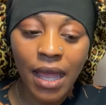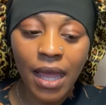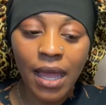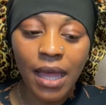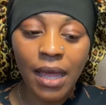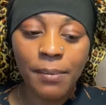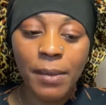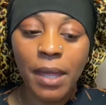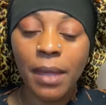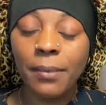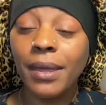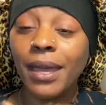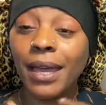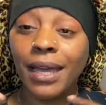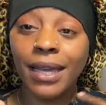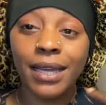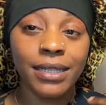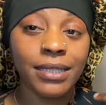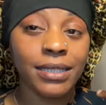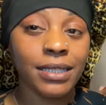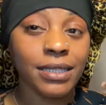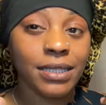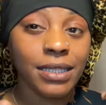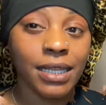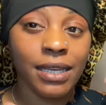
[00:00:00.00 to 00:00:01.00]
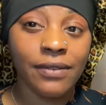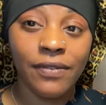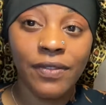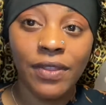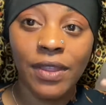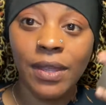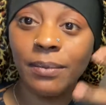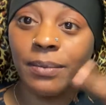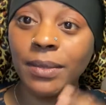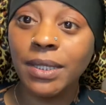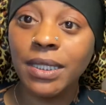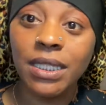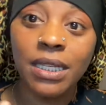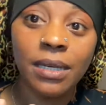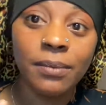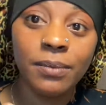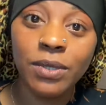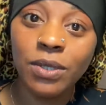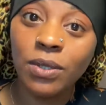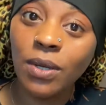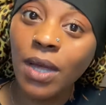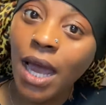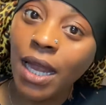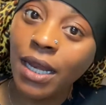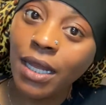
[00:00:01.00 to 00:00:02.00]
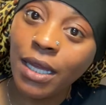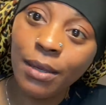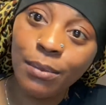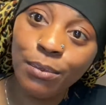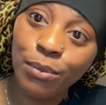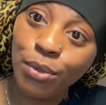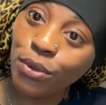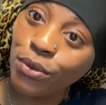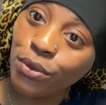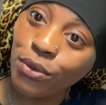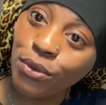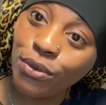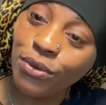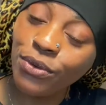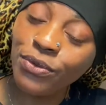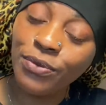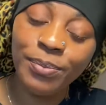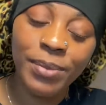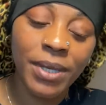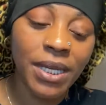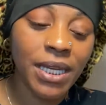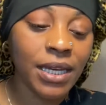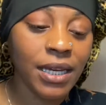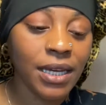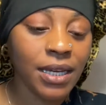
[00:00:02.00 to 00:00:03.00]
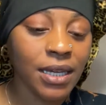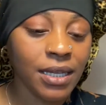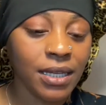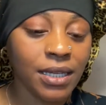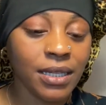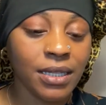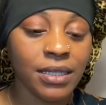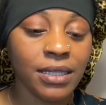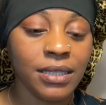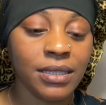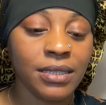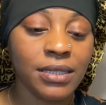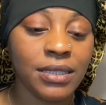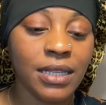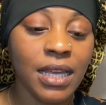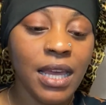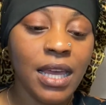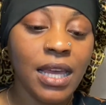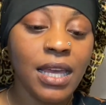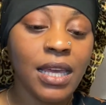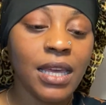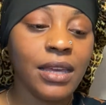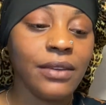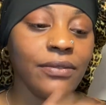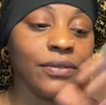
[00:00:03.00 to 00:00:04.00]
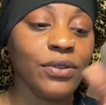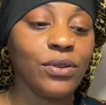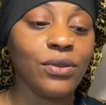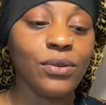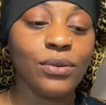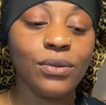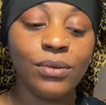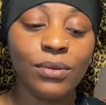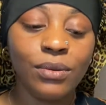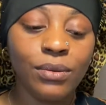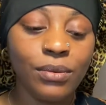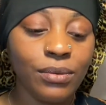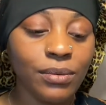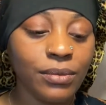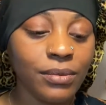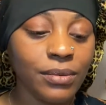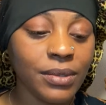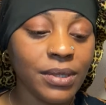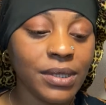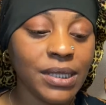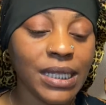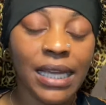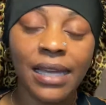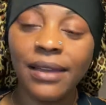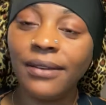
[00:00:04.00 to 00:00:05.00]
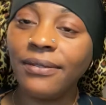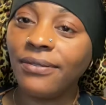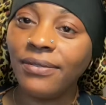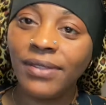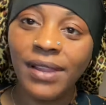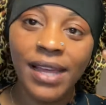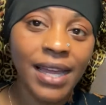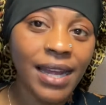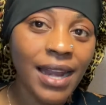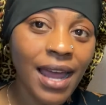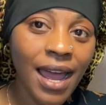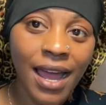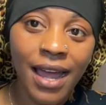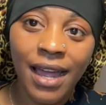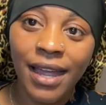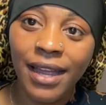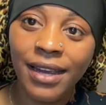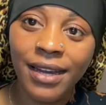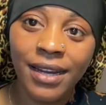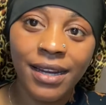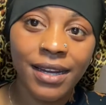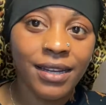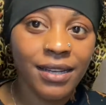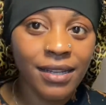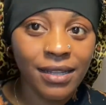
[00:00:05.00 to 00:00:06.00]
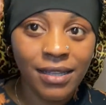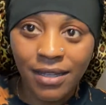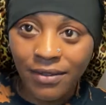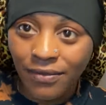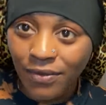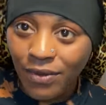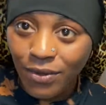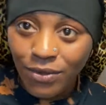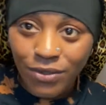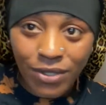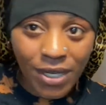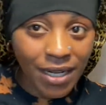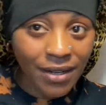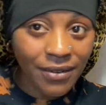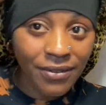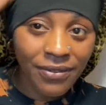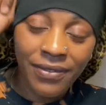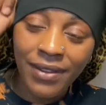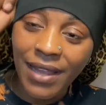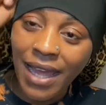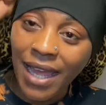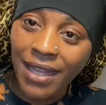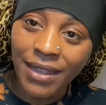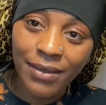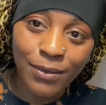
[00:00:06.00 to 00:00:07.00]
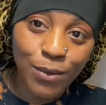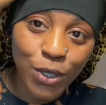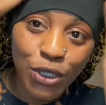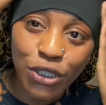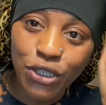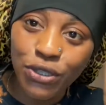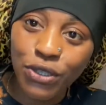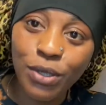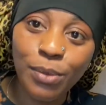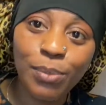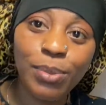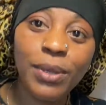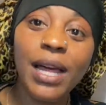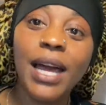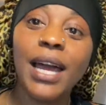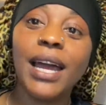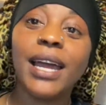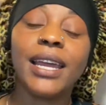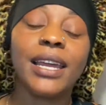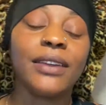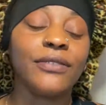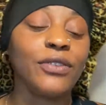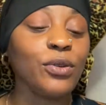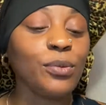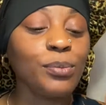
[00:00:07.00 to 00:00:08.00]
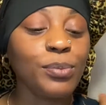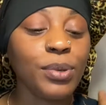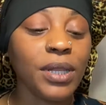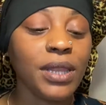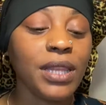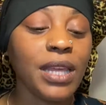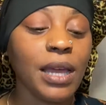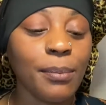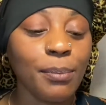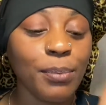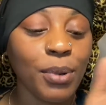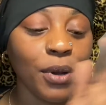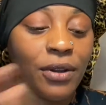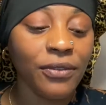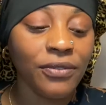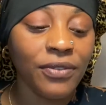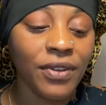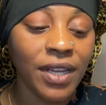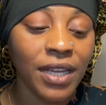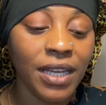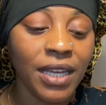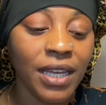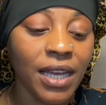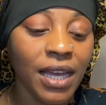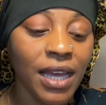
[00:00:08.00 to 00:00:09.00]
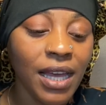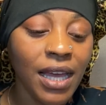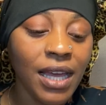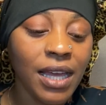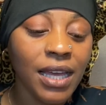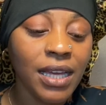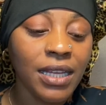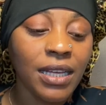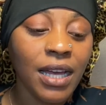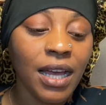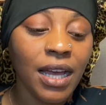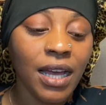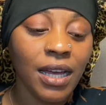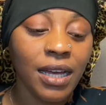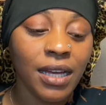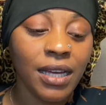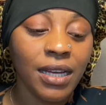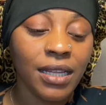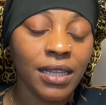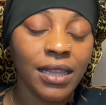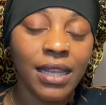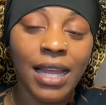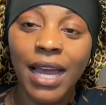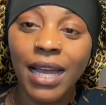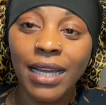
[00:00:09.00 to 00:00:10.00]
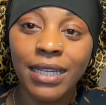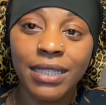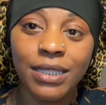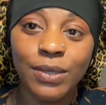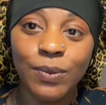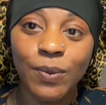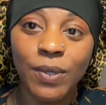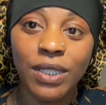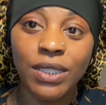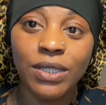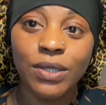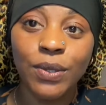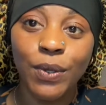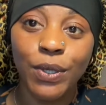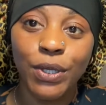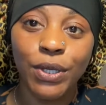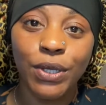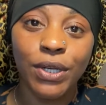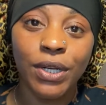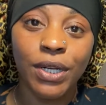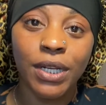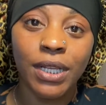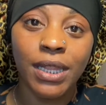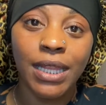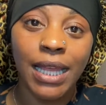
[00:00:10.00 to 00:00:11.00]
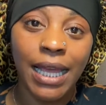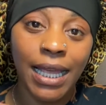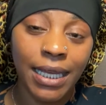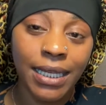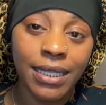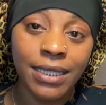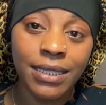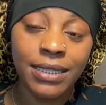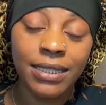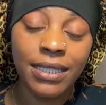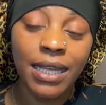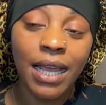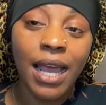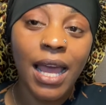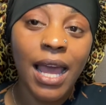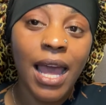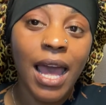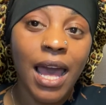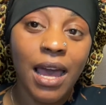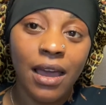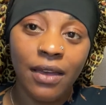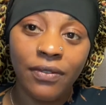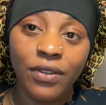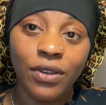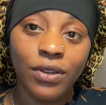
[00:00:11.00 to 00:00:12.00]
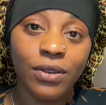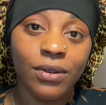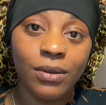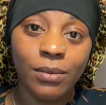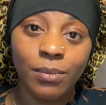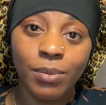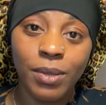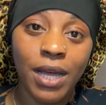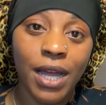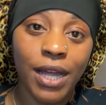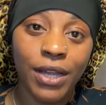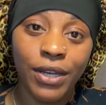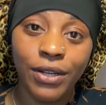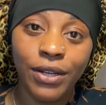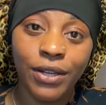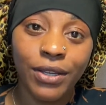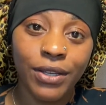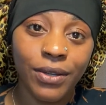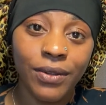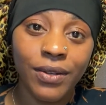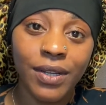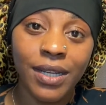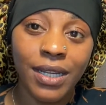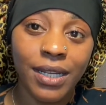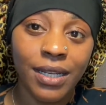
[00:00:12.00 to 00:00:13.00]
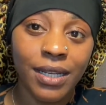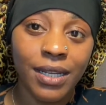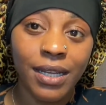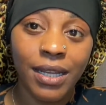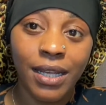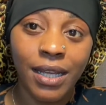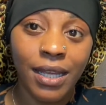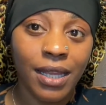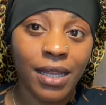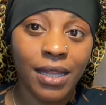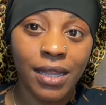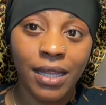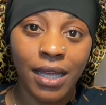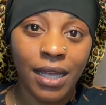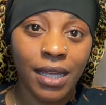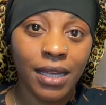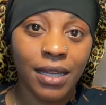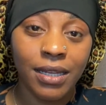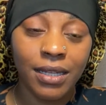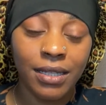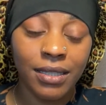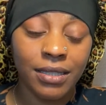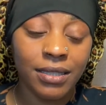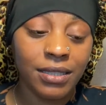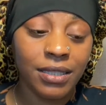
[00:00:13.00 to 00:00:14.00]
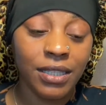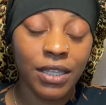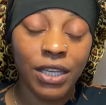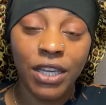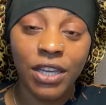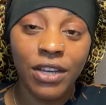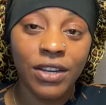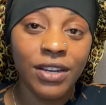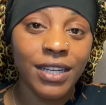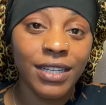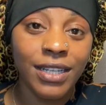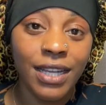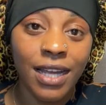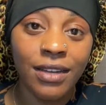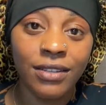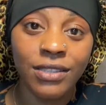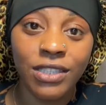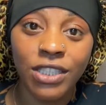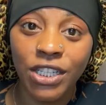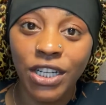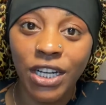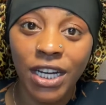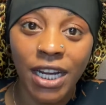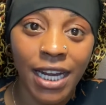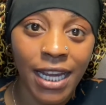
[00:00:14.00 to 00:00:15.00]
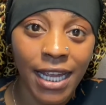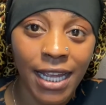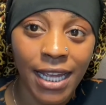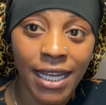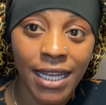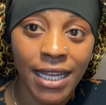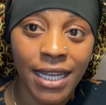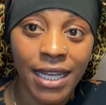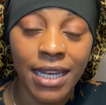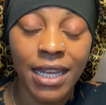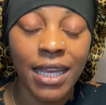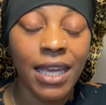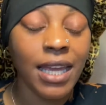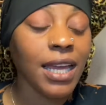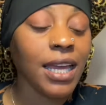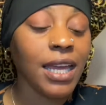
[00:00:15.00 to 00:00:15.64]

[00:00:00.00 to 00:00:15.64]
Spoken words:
maybe I can just give them tips on how to improve, because if you take a flat iron, if you try to once you apply, if you put that perfect line Swiss on your lace, after you apply your unit and like secure it down to your head,